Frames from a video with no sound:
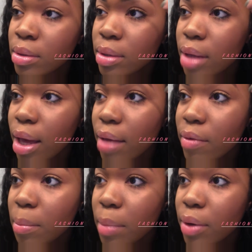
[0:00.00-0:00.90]
I
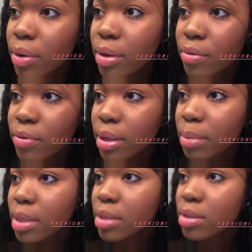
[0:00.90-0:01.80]
have a mirror in front
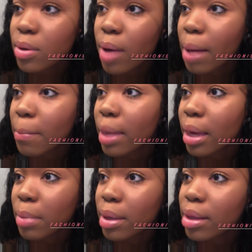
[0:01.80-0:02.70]
of me, so I
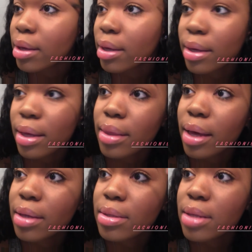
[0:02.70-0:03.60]
may be looking at
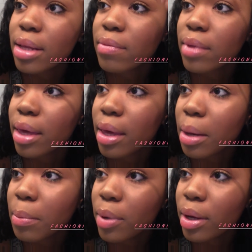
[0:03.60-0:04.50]
that instead of the
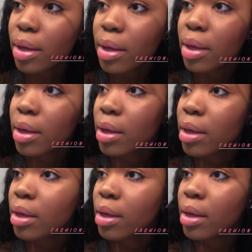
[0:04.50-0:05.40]
camera.
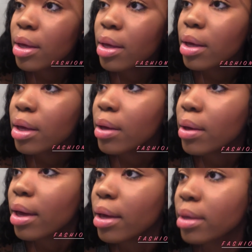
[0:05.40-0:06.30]

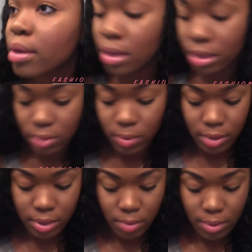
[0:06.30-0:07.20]
Okay, so when
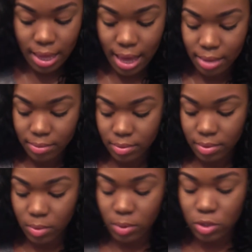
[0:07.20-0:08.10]
you're done with that,
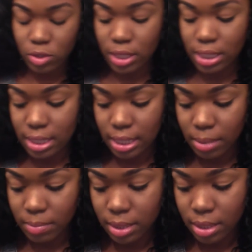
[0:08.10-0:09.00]
what you just
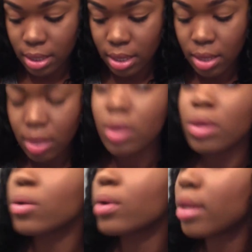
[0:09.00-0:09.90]
dipped,
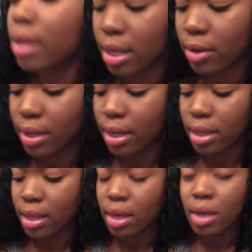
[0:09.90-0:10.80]
you're going to color it
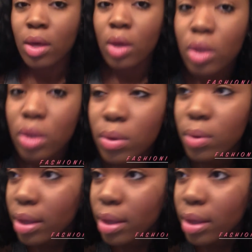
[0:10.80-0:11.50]
in. You can